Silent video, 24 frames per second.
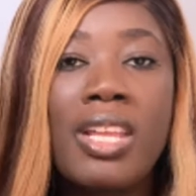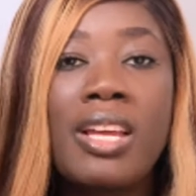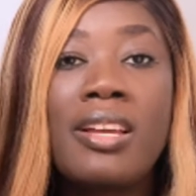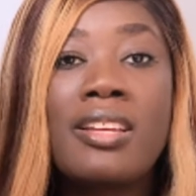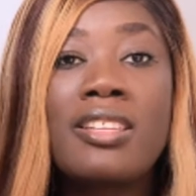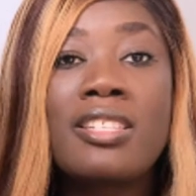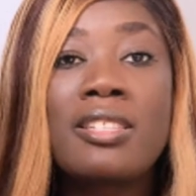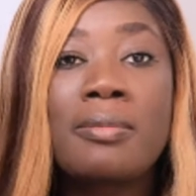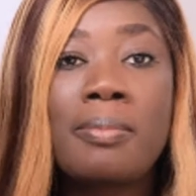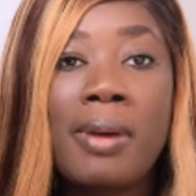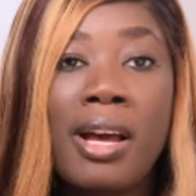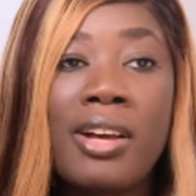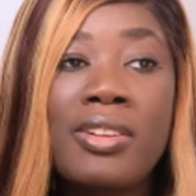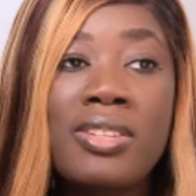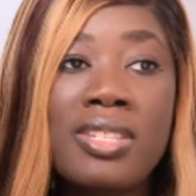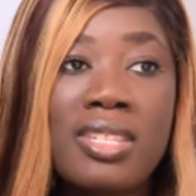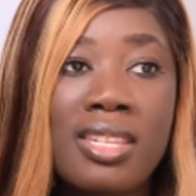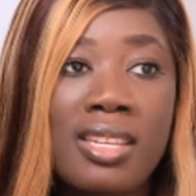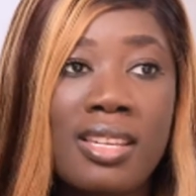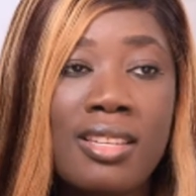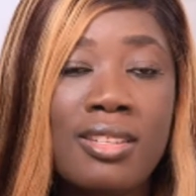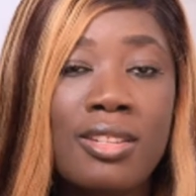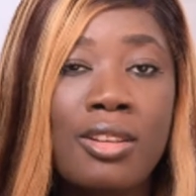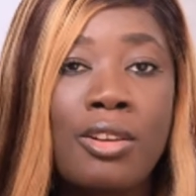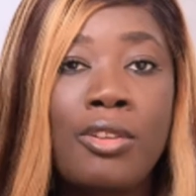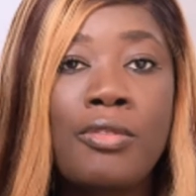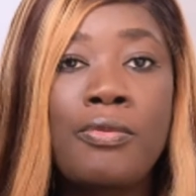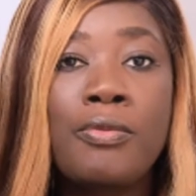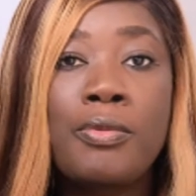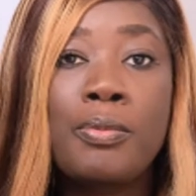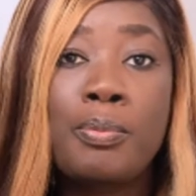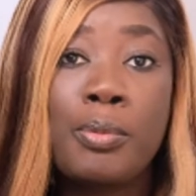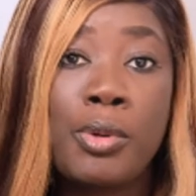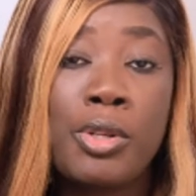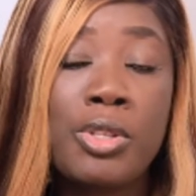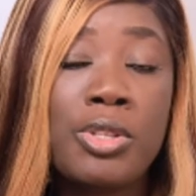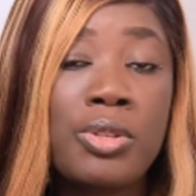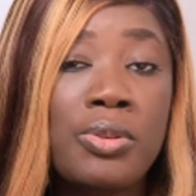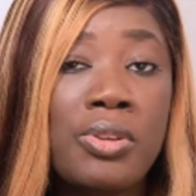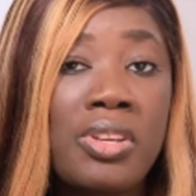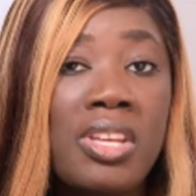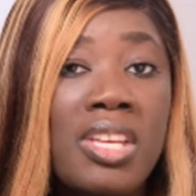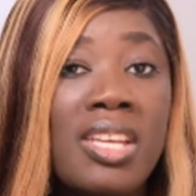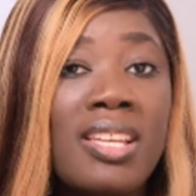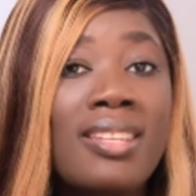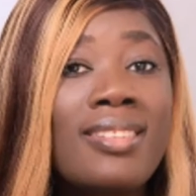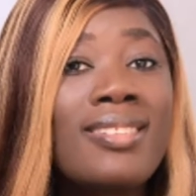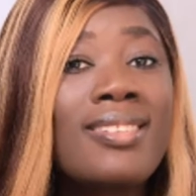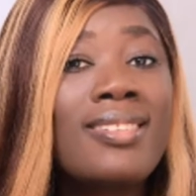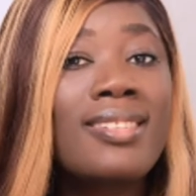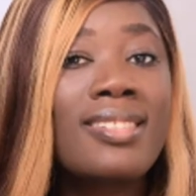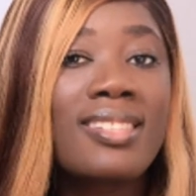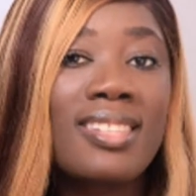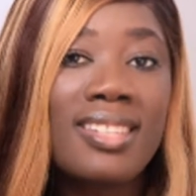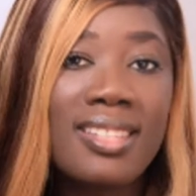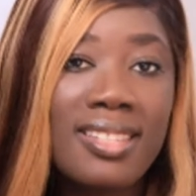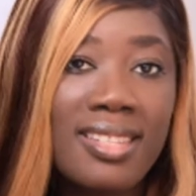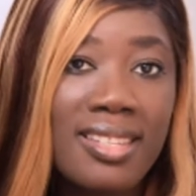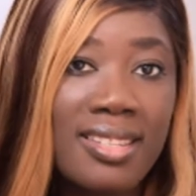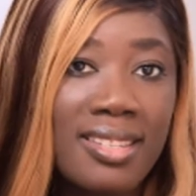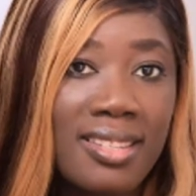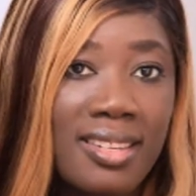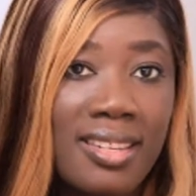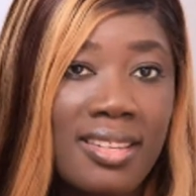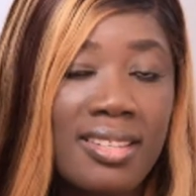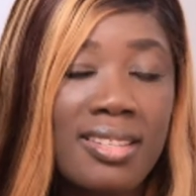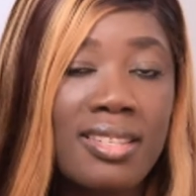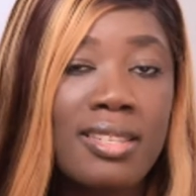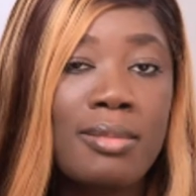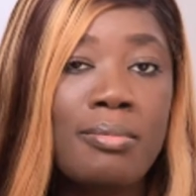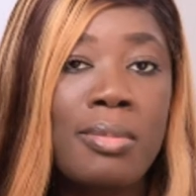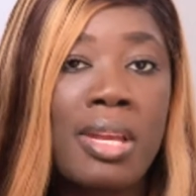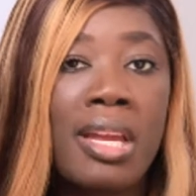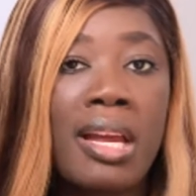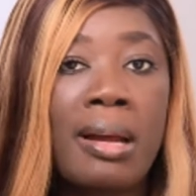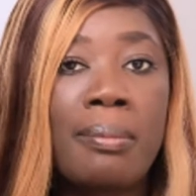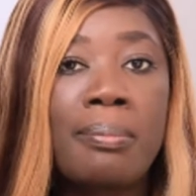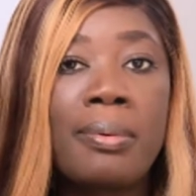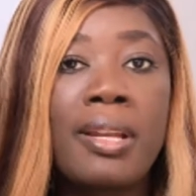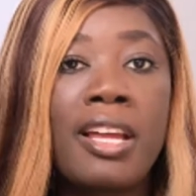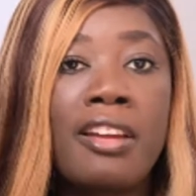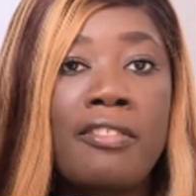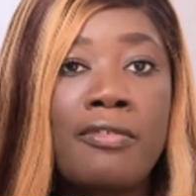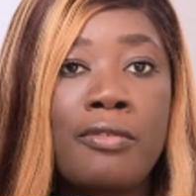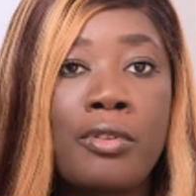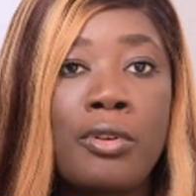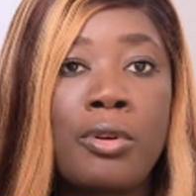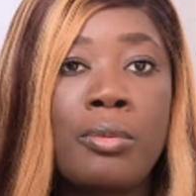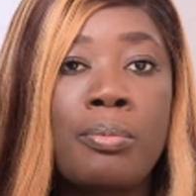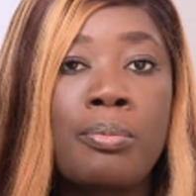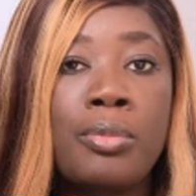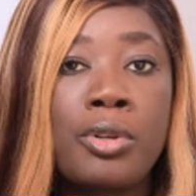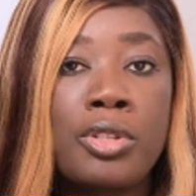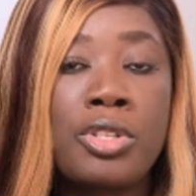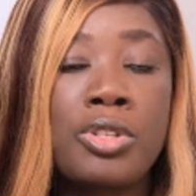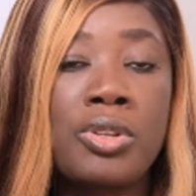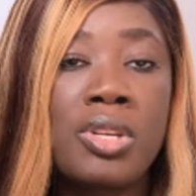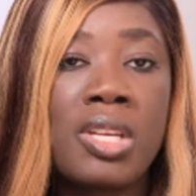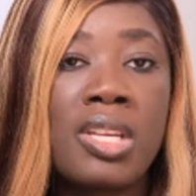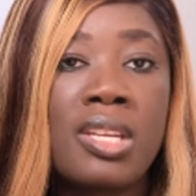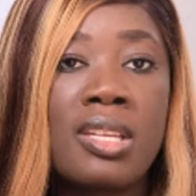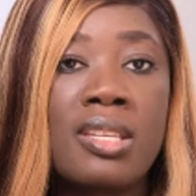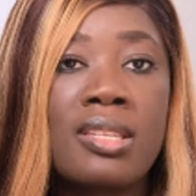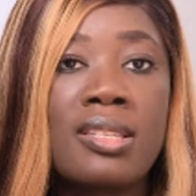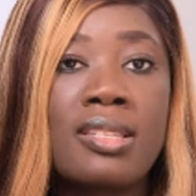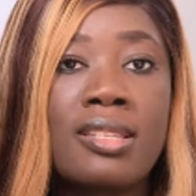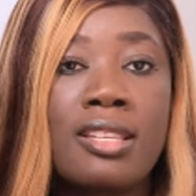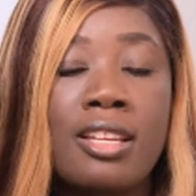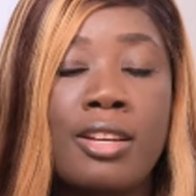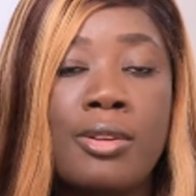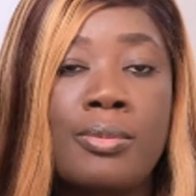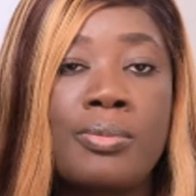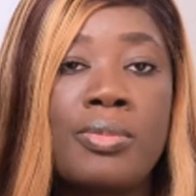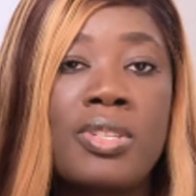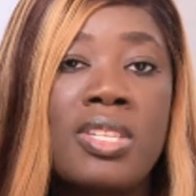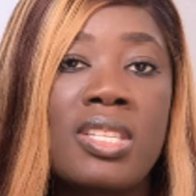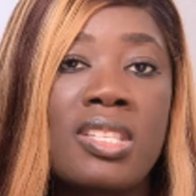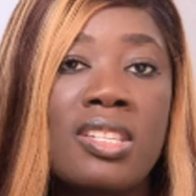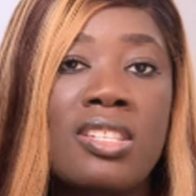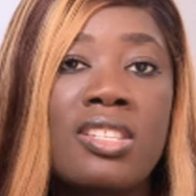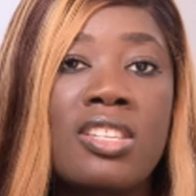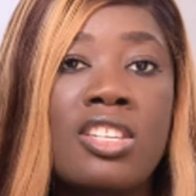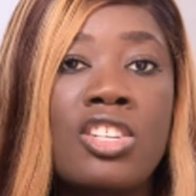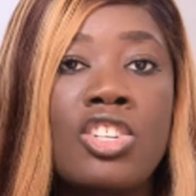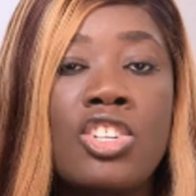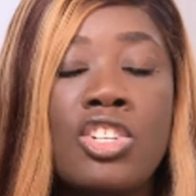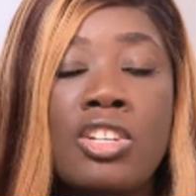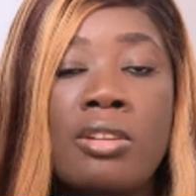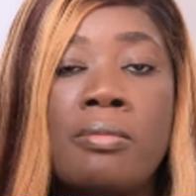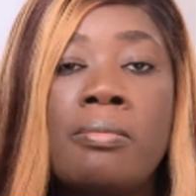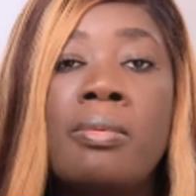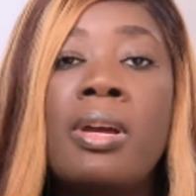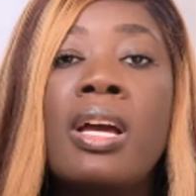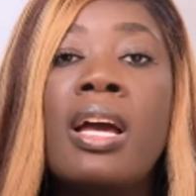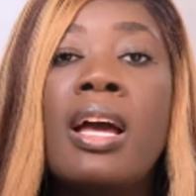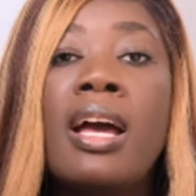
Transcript: Spouses of Portuguese citizens may apply for Portuguese citizenship